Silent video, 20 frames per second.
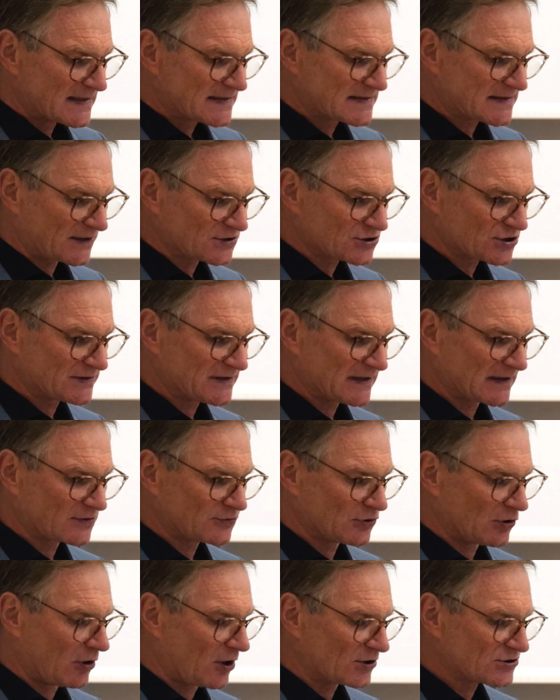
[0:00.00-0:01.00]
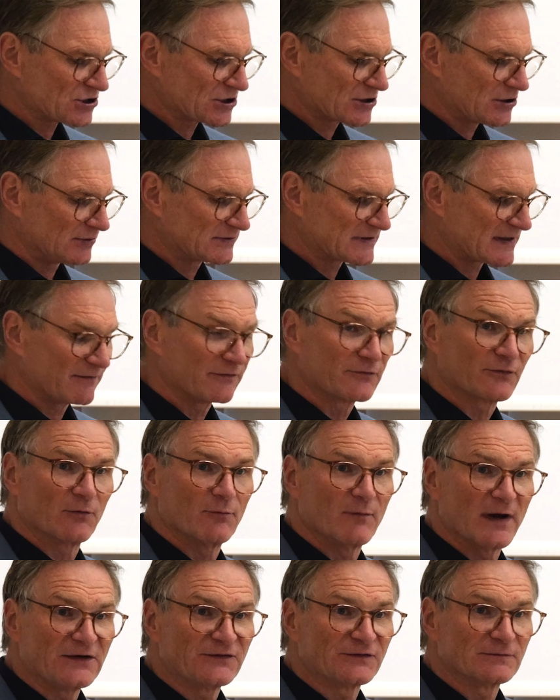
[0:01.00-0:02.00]
such a technological
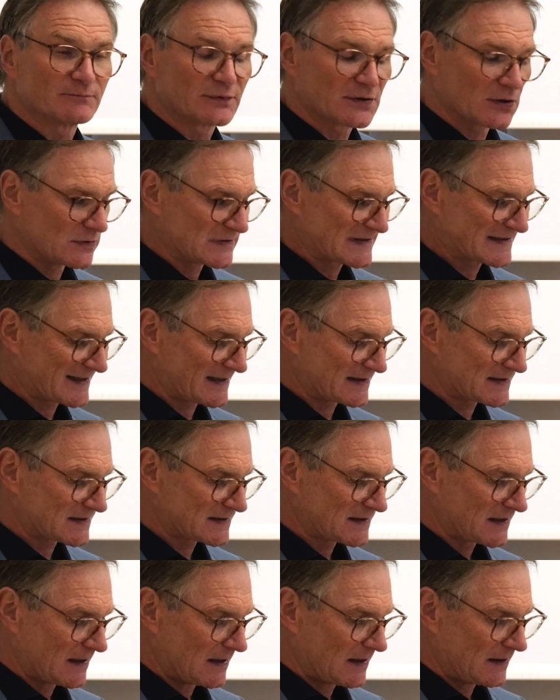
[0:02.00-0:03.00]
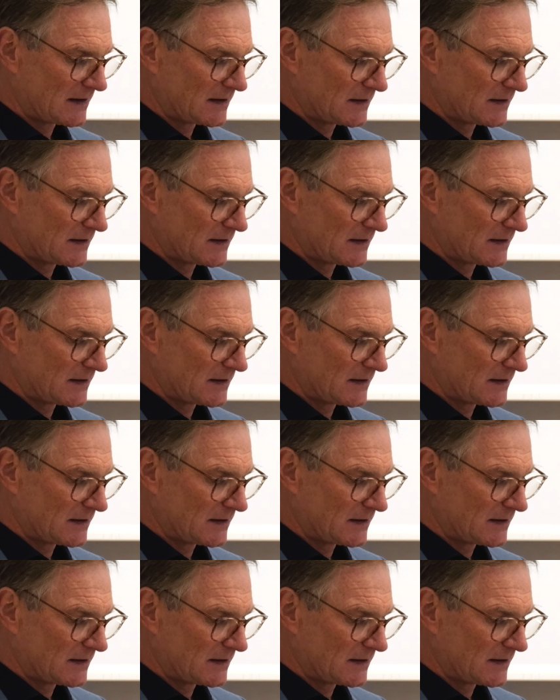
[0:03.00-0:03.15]
transformation process